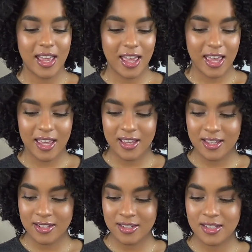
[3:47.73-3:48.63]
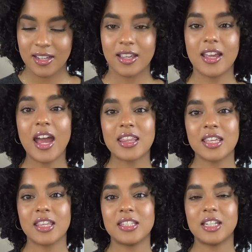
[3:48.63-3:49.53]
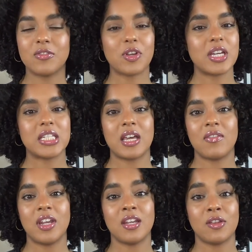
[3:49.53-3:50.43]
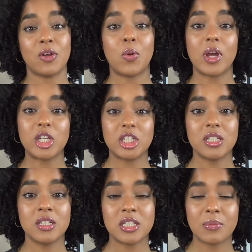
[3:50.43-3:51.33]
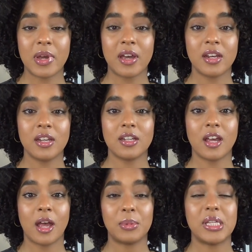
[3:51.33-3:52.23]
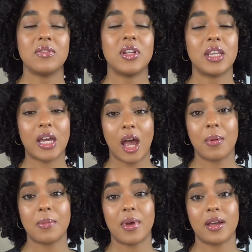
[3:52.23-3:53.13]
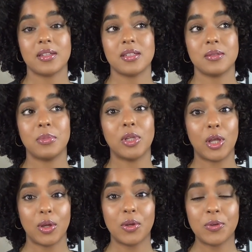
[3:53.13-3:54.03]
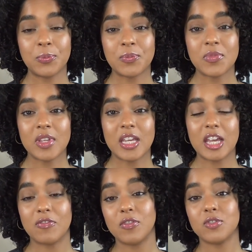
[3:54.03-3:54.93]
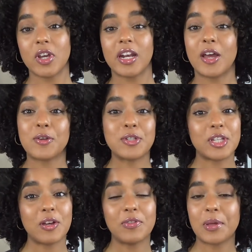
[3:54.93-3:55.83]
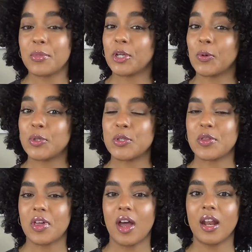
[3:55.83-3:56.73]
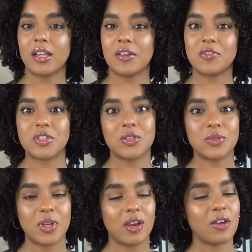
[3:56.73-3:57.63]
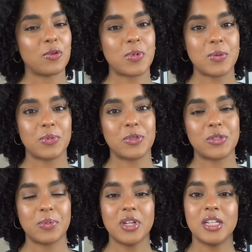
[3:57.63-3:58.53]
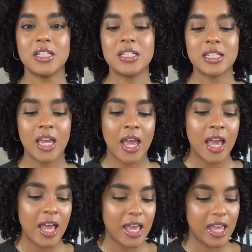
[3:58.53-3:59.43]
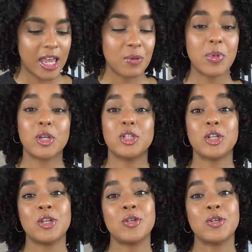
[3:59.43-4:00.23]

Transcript: and yeah i think that's it if you guys have any other questions about it um, leave it in the comment box below if you've tried it out yourself let me know what you thought i love to hear other people's opinions and make sure